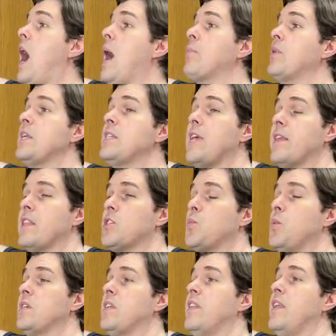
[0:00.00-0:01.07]
I'm going to take
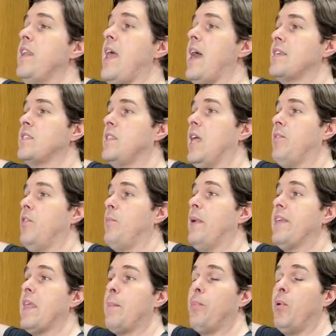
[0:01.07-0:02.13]
this one to the next level
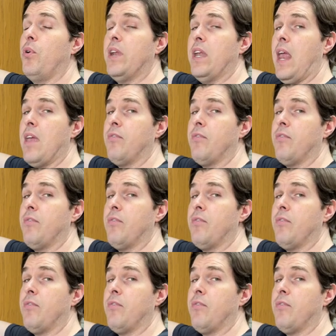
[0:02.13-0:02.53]
by then putting